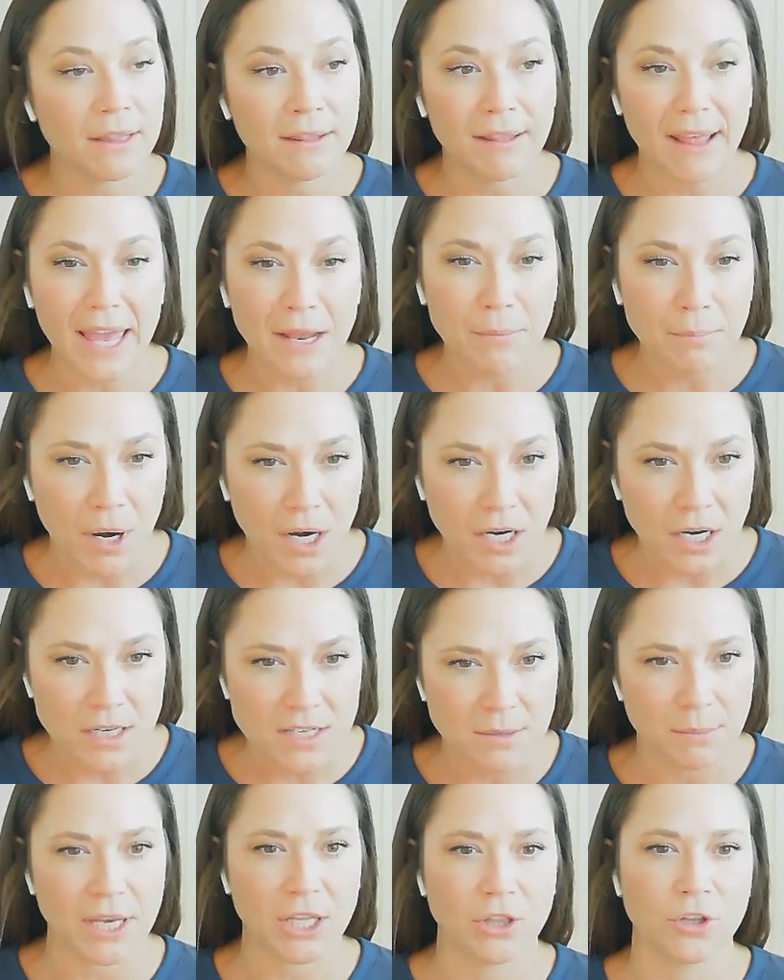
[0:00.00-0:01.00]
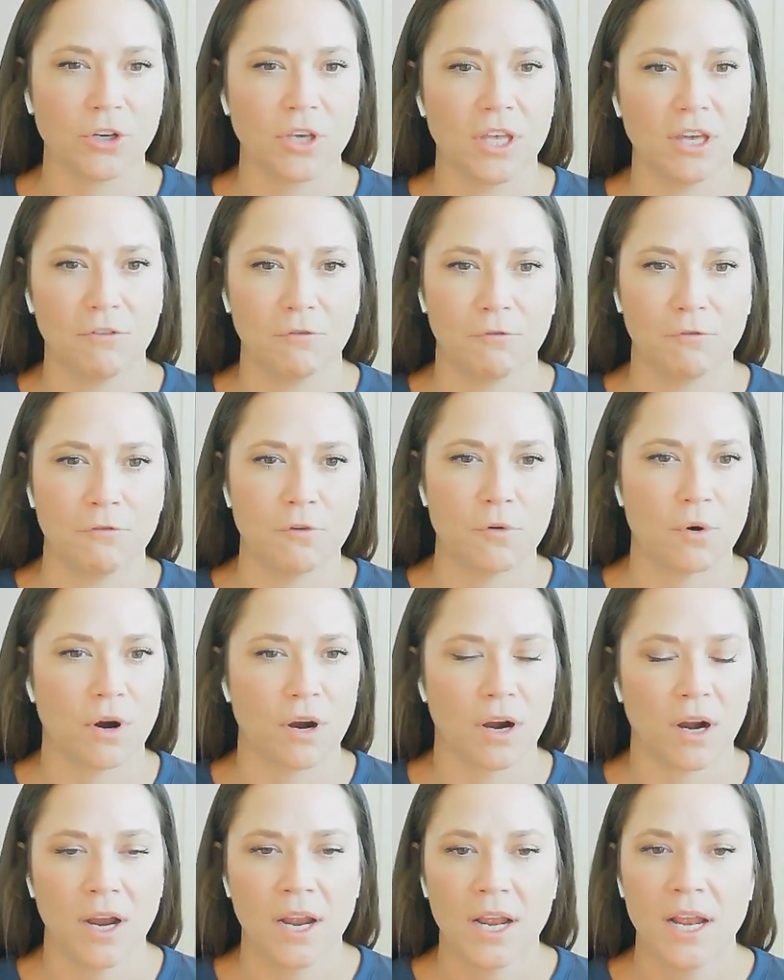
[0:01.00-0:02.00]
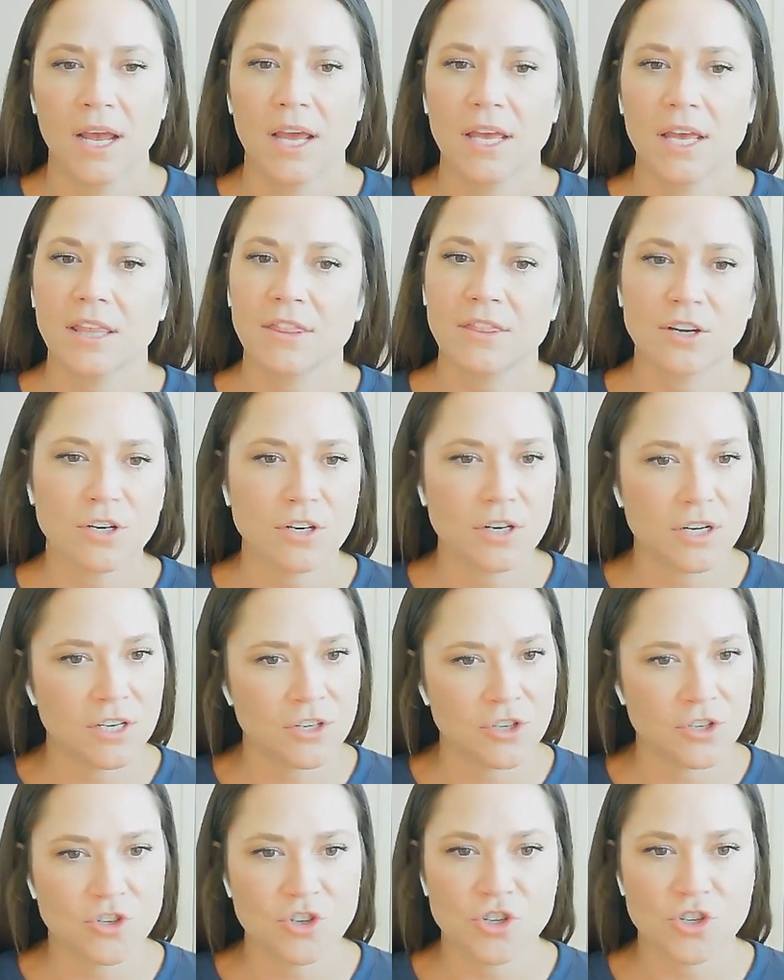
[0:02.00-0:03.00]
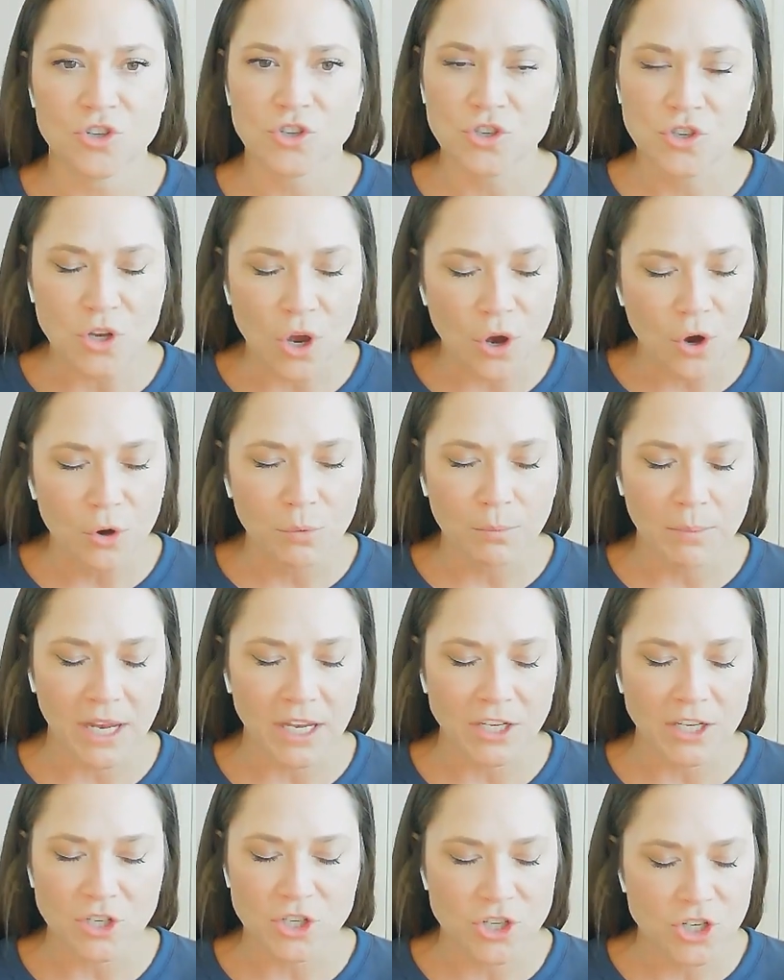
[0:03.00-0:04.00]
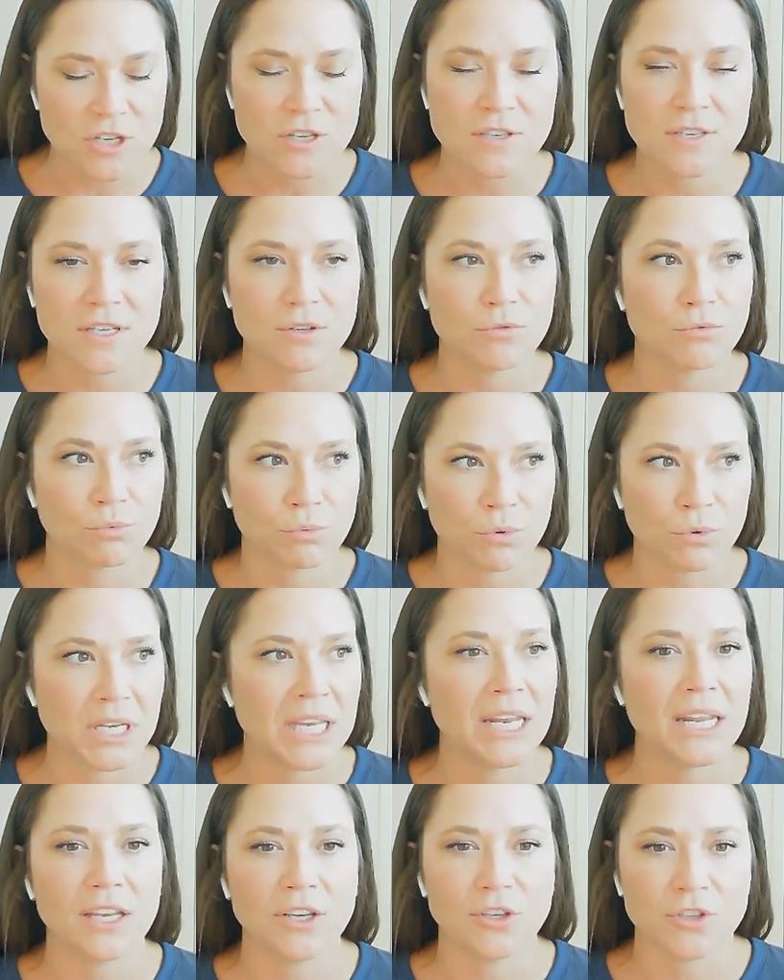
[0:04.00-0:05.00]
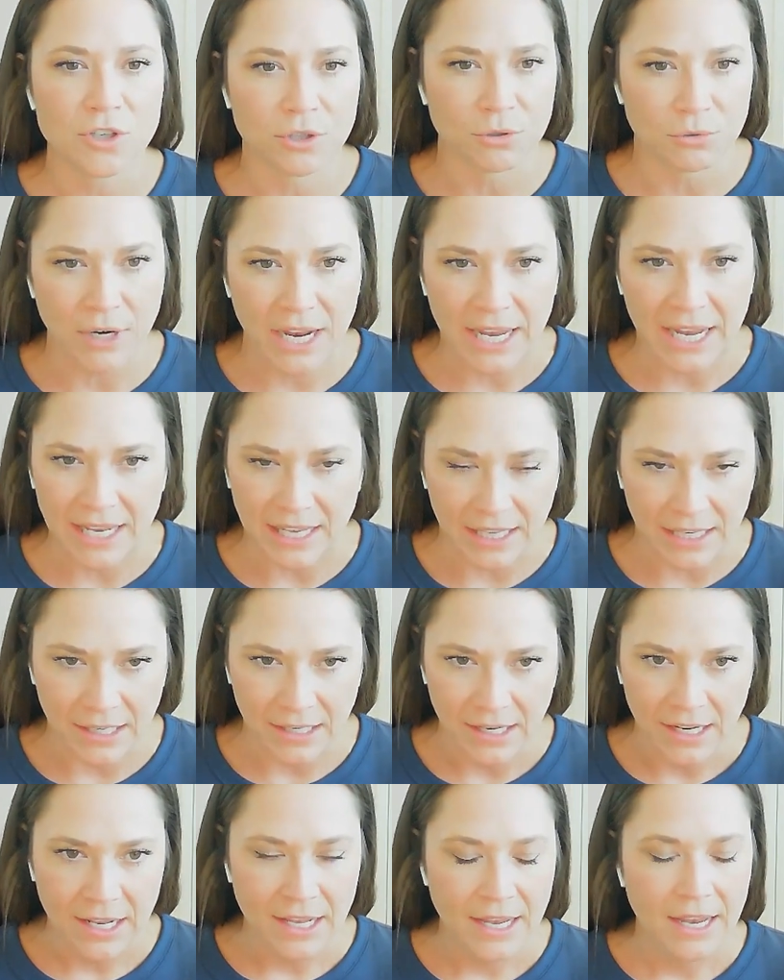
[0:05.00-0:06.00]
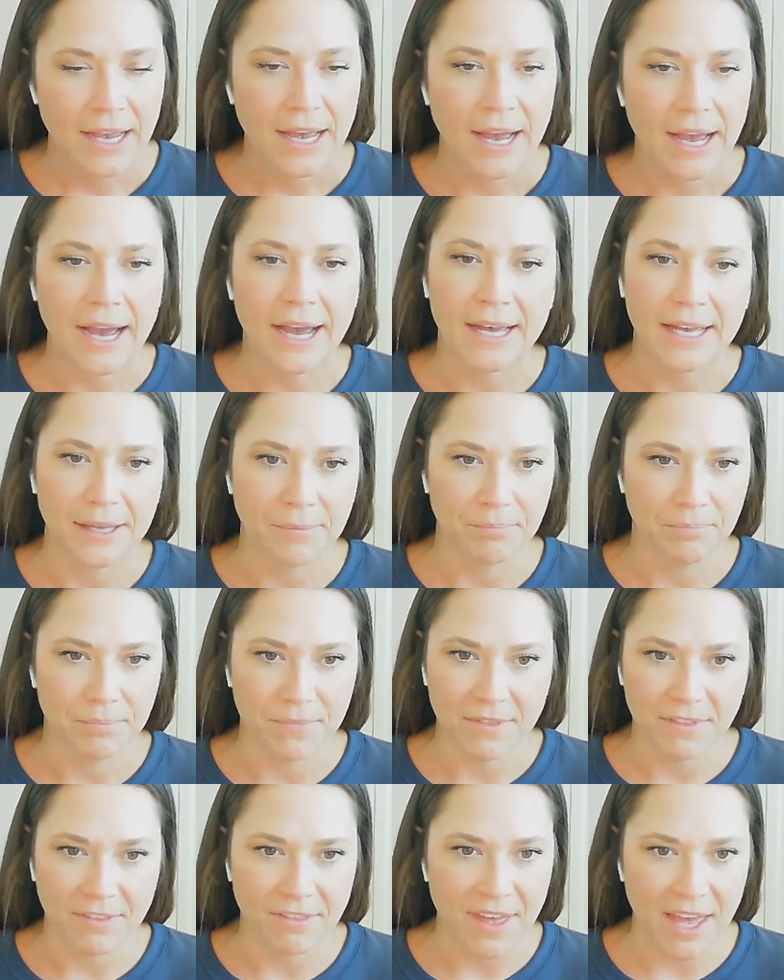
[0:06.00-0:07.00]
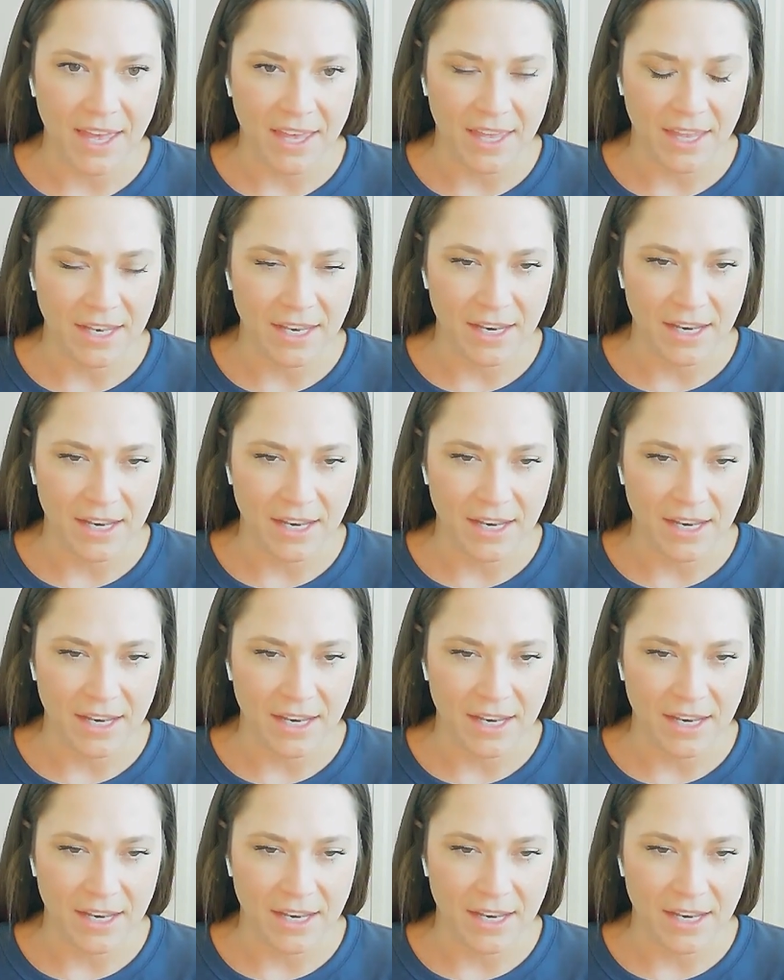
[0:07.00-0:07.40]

landmarks am I looking for? There is just so much just in reading terrain that